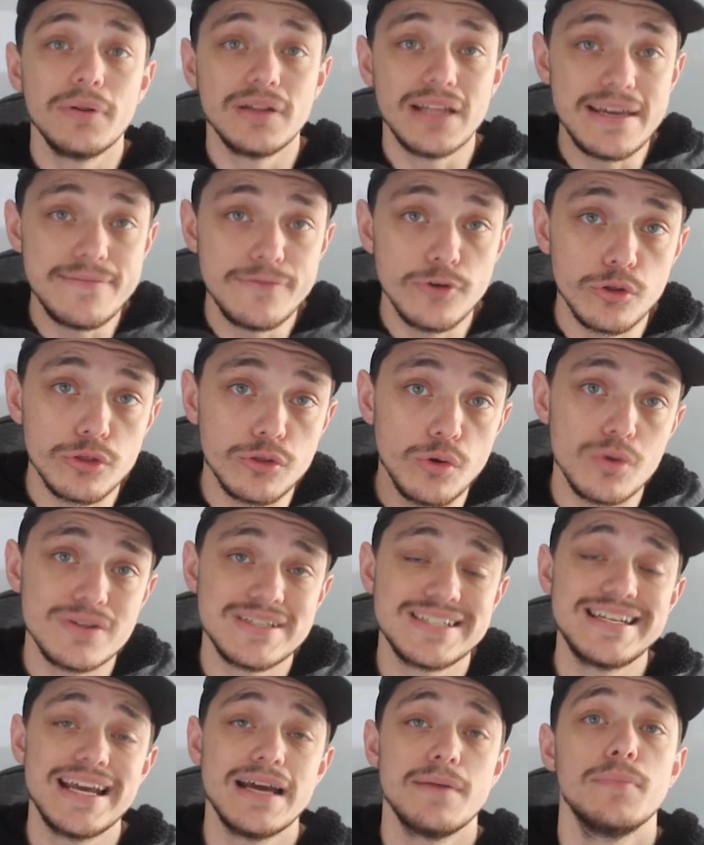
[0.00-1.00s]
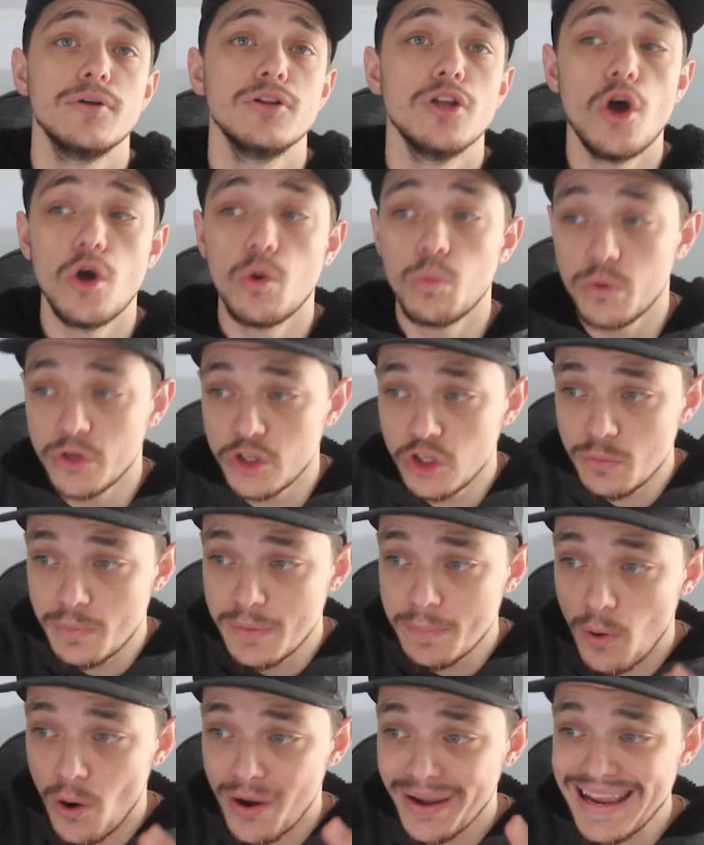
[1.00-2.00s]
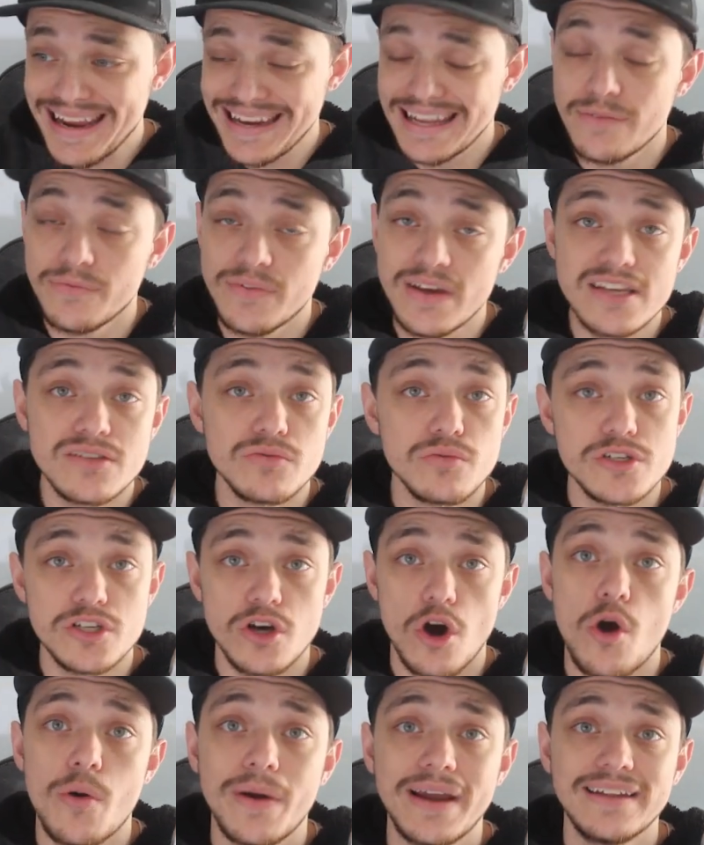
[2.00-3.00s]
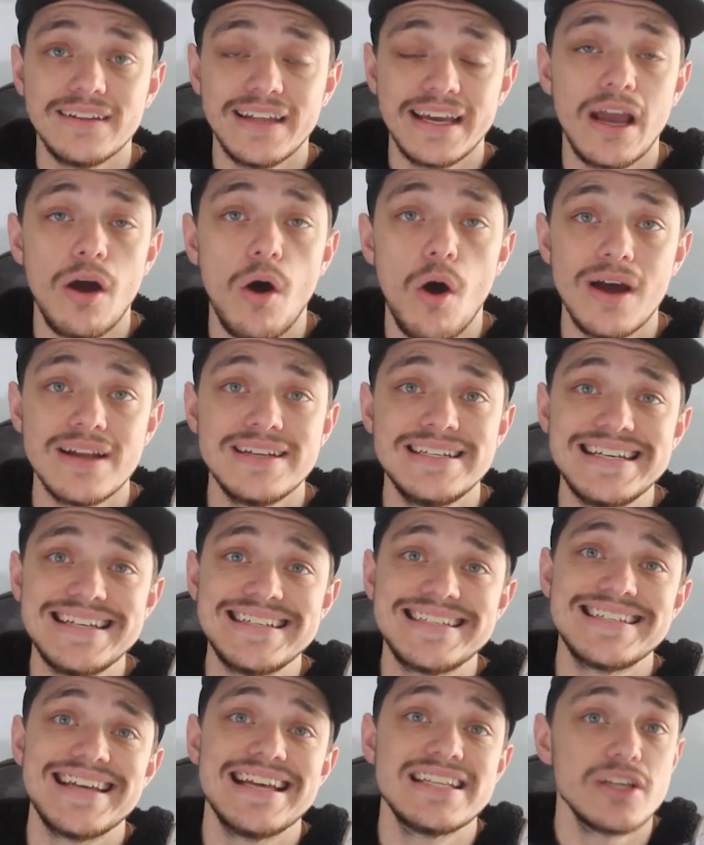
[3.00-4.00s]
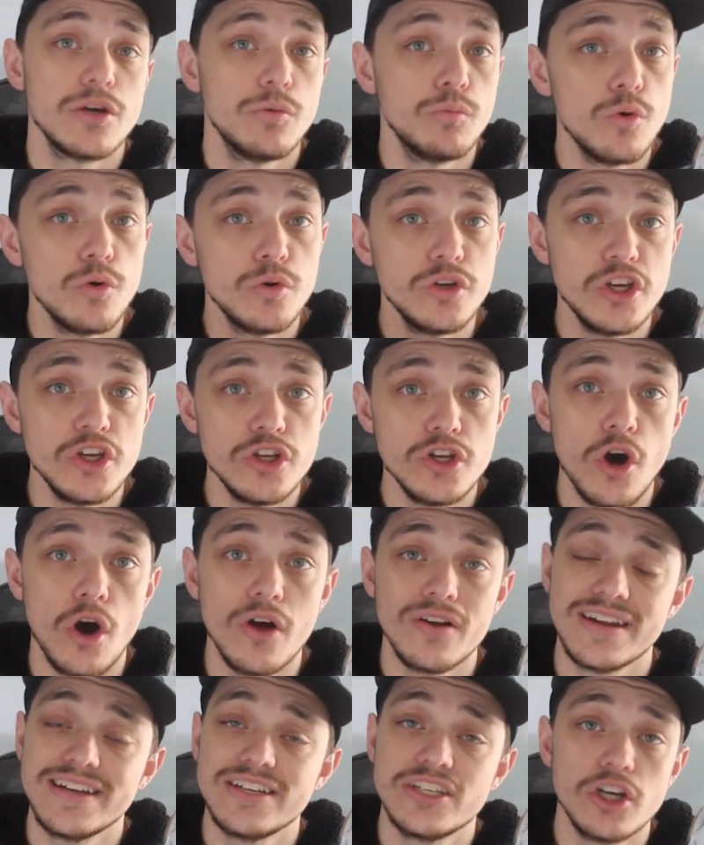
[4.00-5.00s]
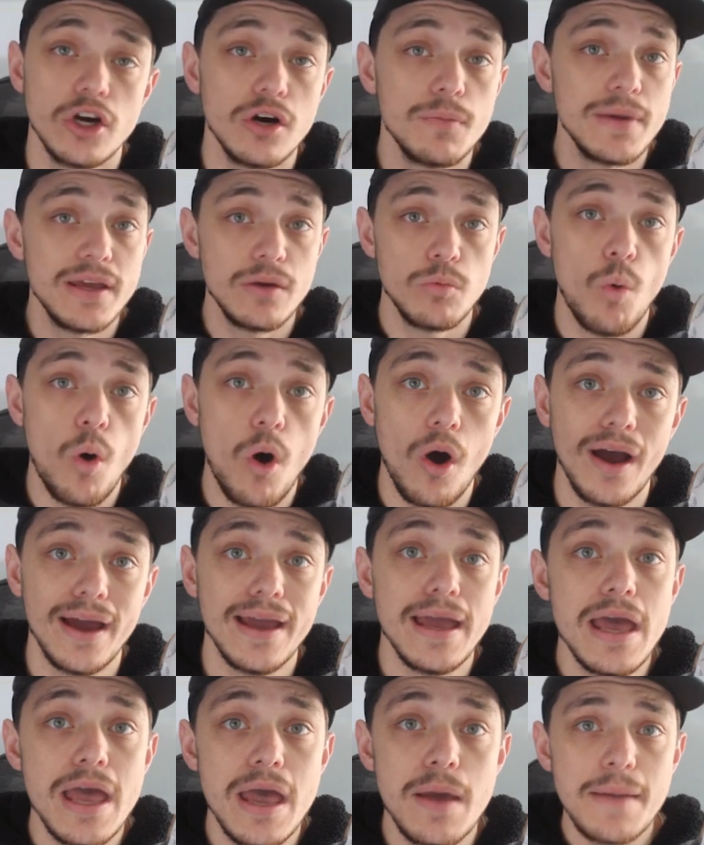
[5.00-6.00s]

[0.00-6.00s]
But leave your thoughts down below. Will you be buying any of these retiring LEGO Ideas sets, and will you not, and tell me why?